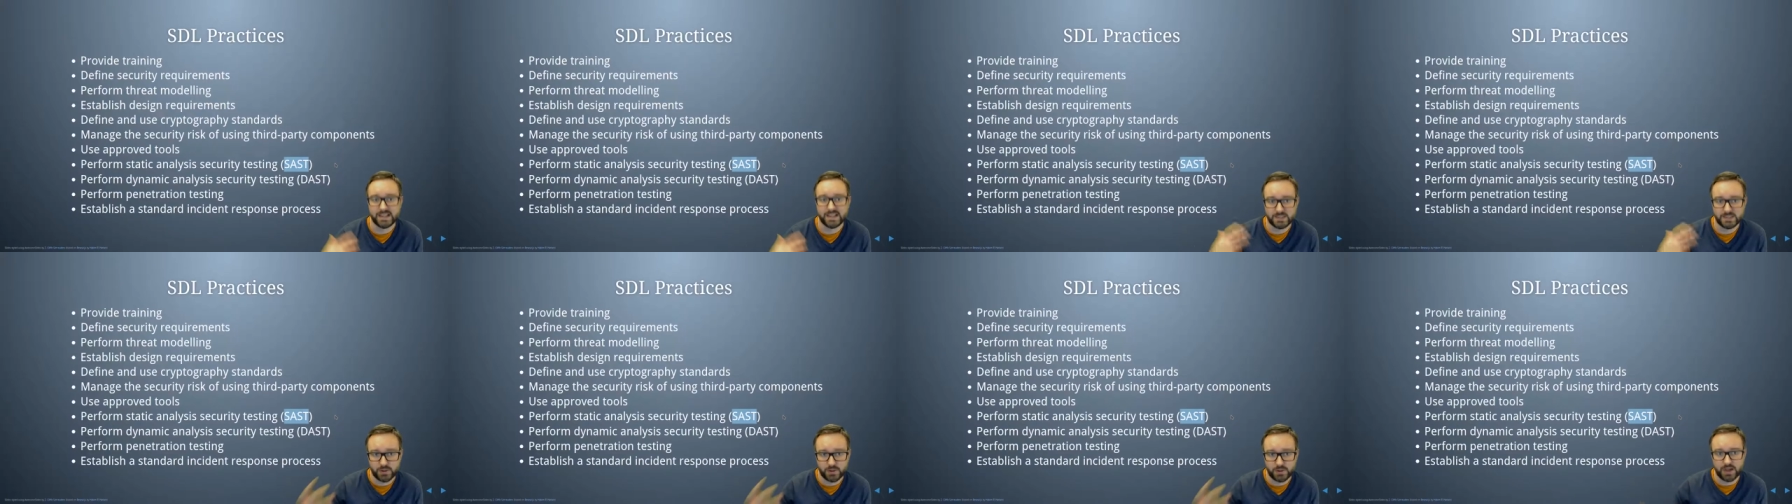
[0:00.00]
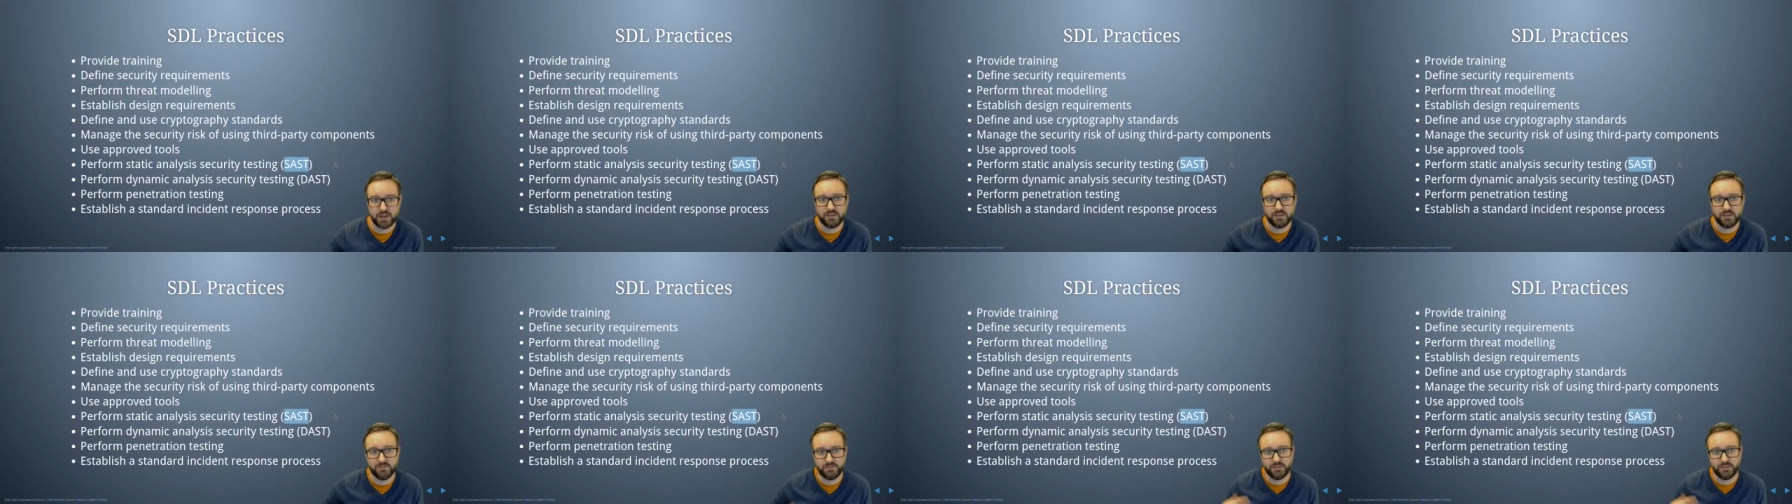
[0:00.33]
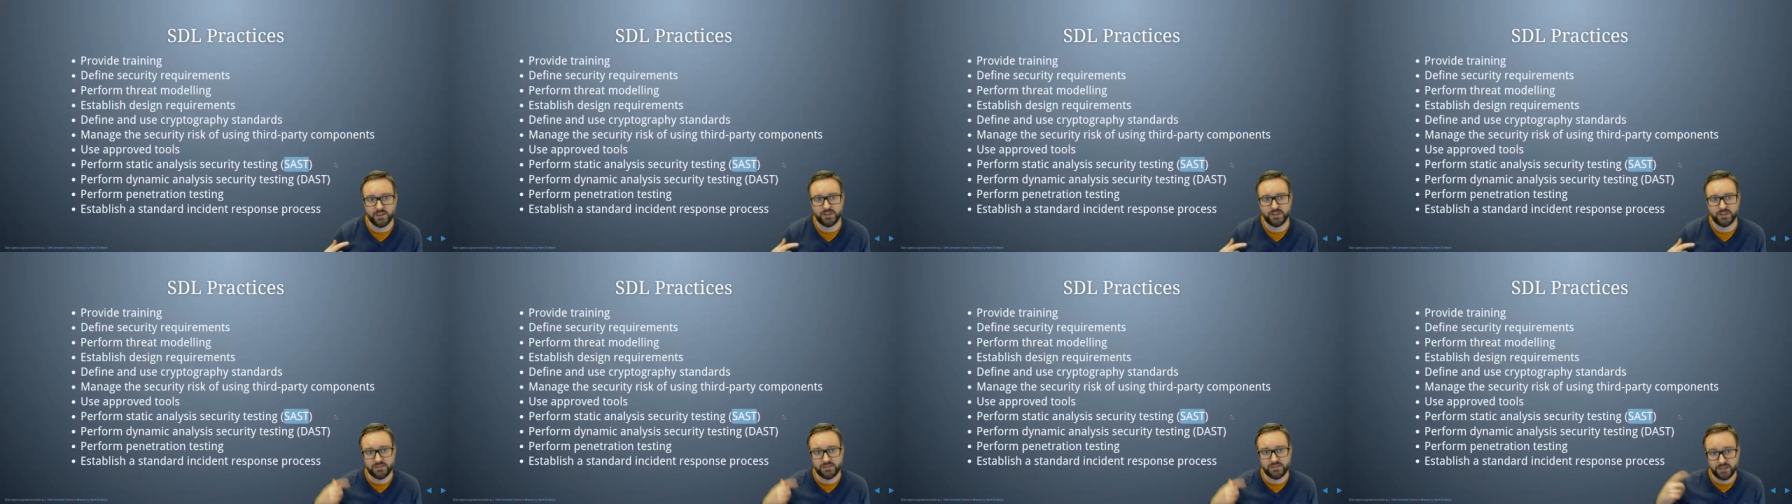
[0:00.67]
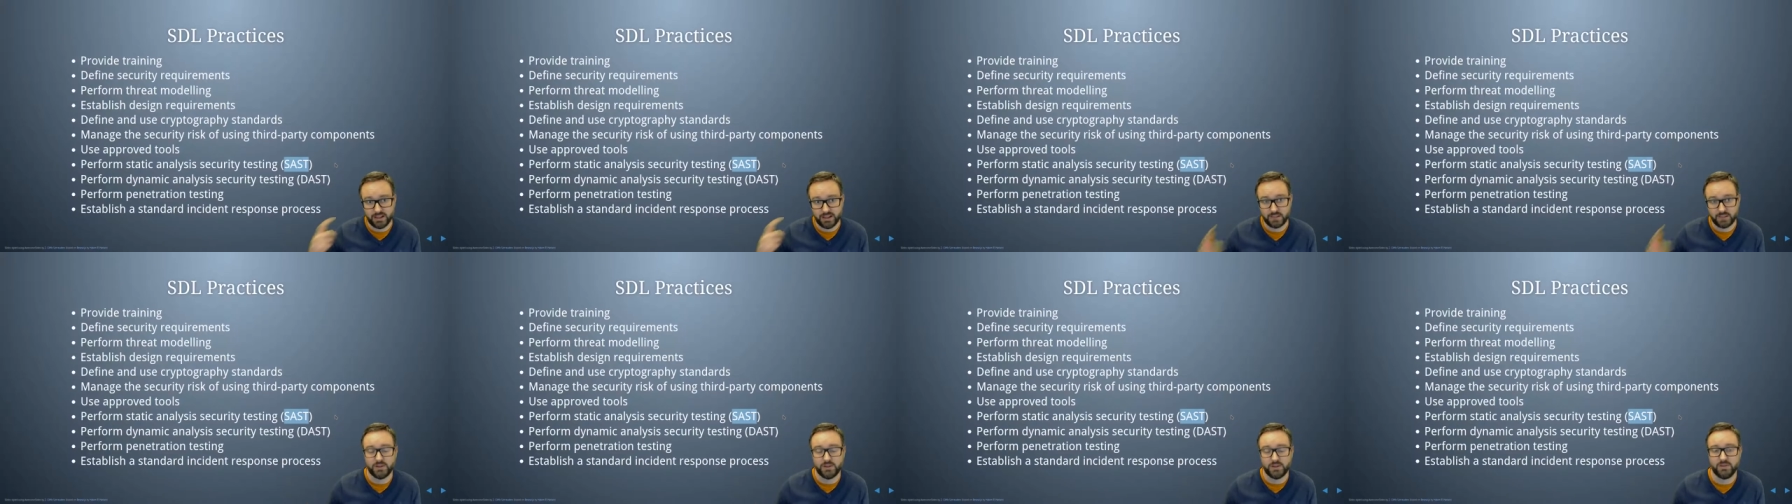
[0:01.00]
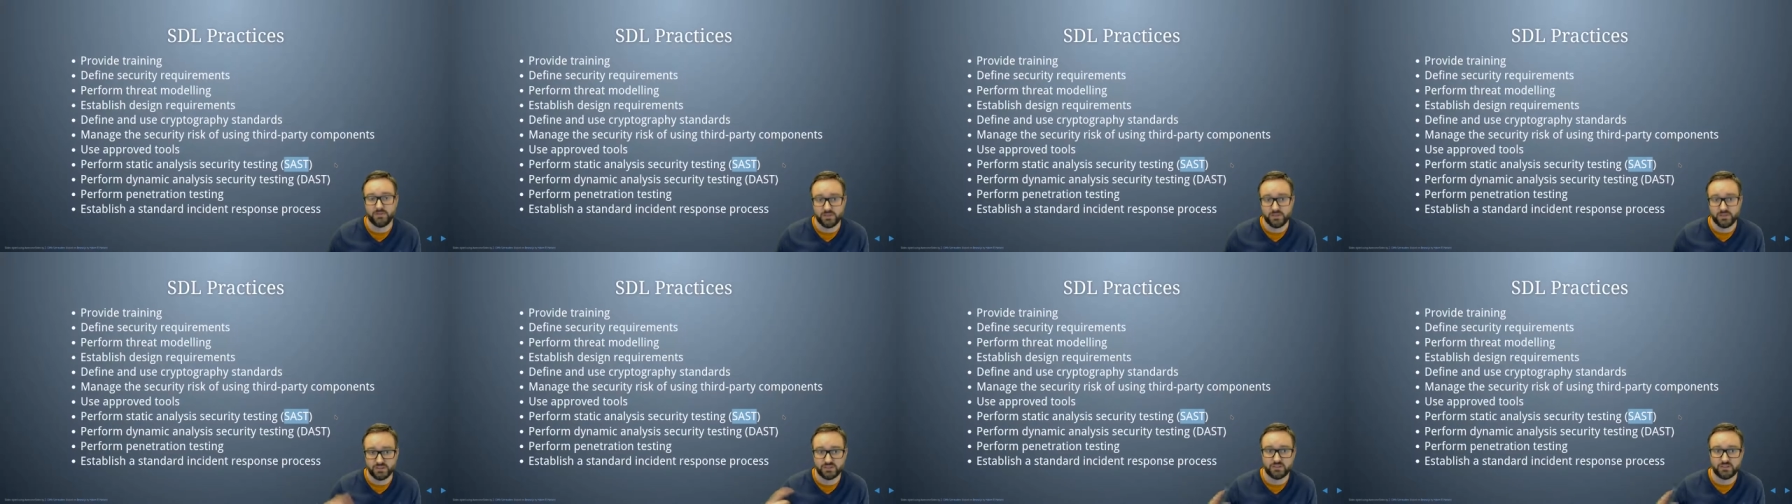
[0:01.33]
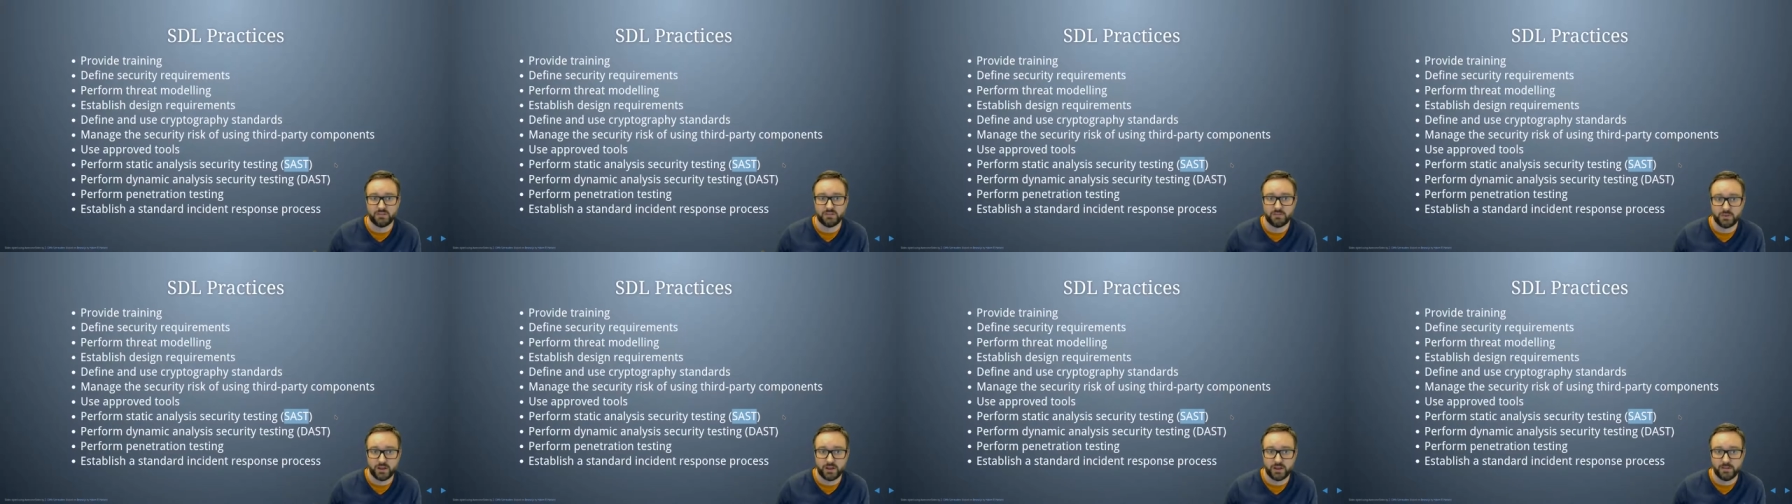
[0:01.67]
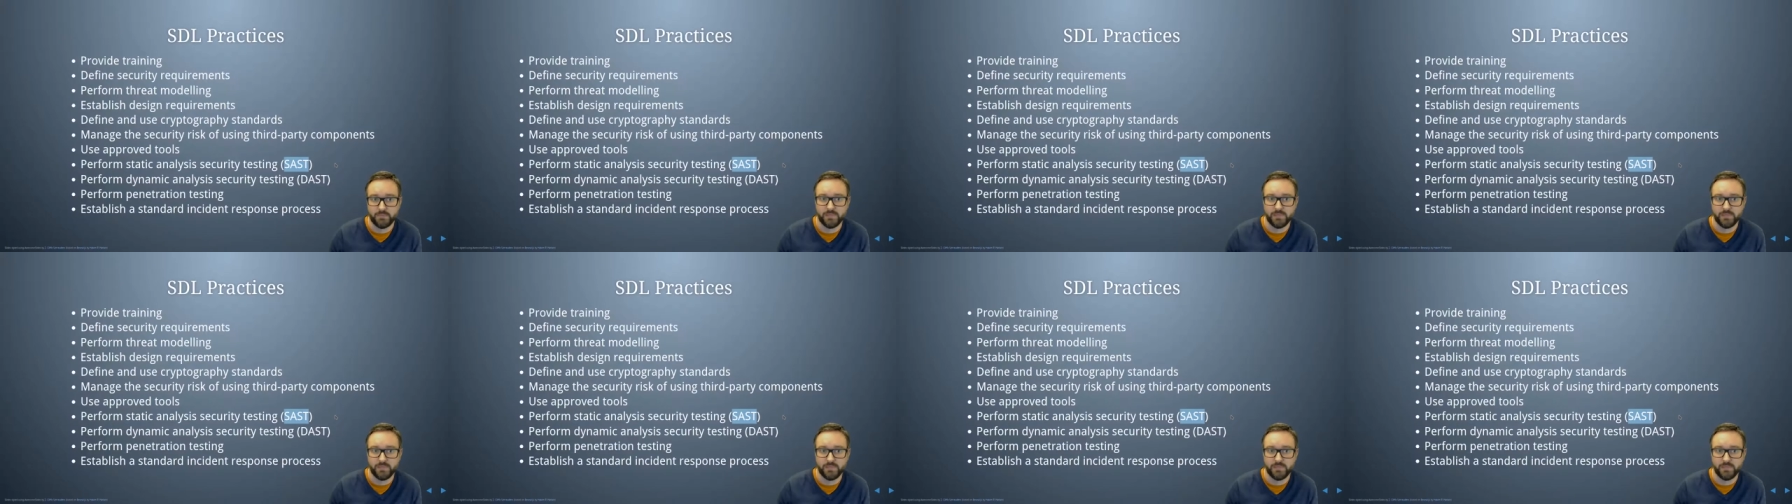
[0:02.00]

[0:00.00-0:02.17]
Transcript: part of the development of your software.